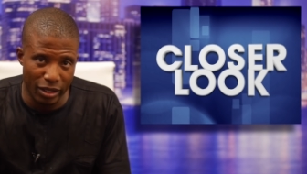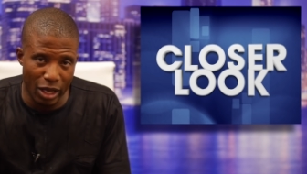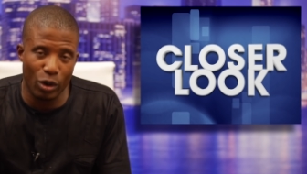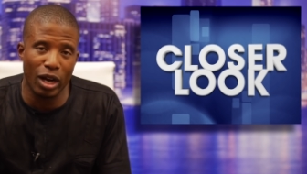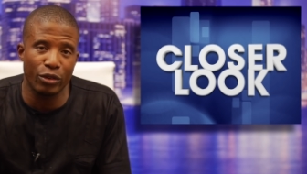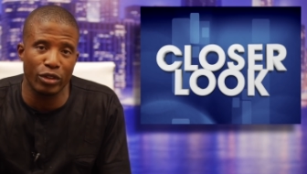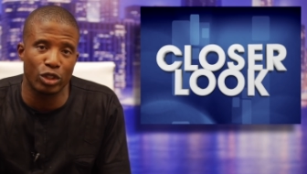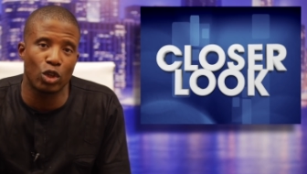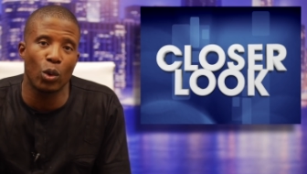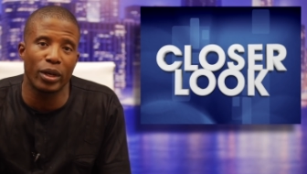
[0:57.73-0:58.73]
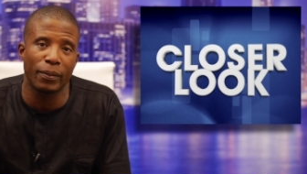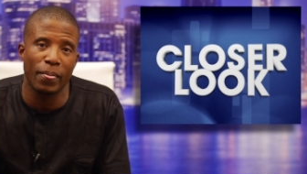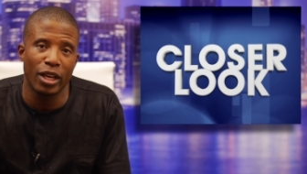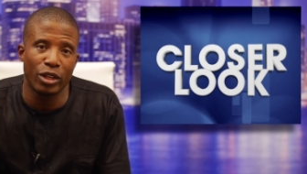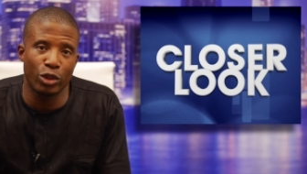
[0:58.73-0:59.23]
Our country is going
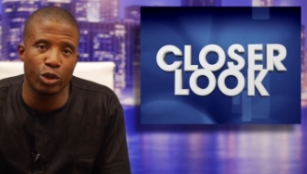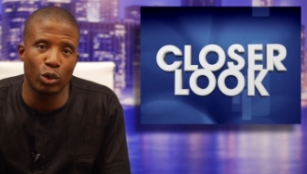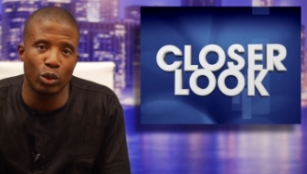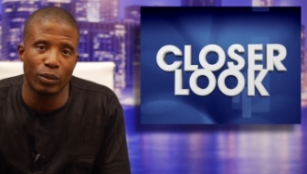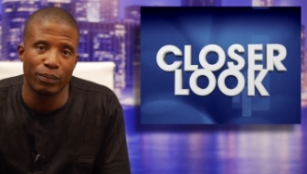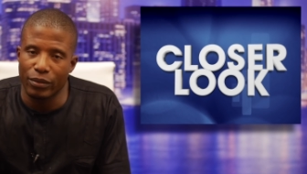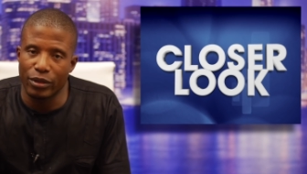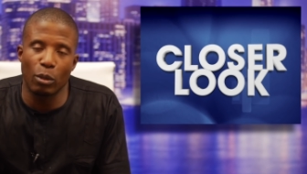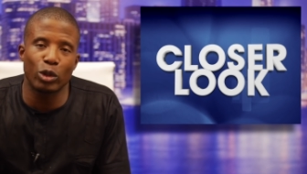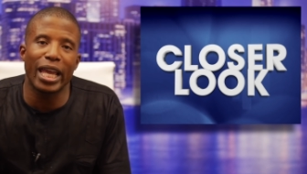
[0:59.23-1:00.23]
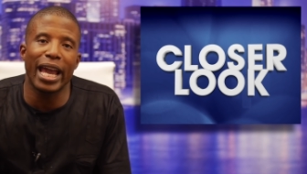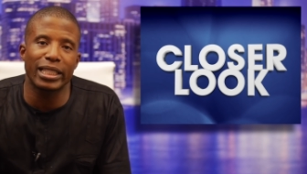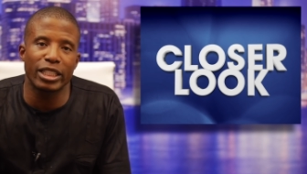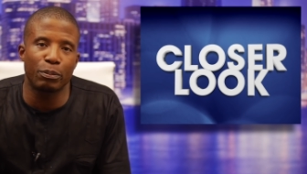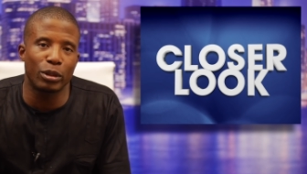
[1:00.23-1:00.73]
through the most
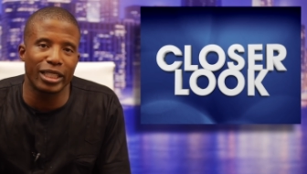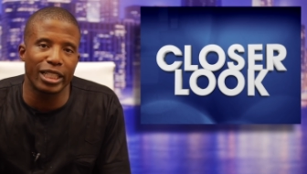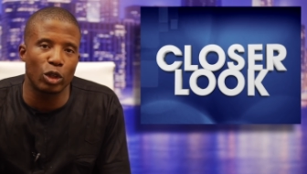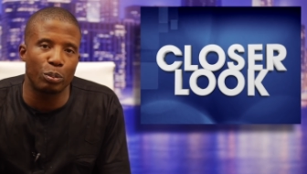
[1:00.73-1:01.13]
active political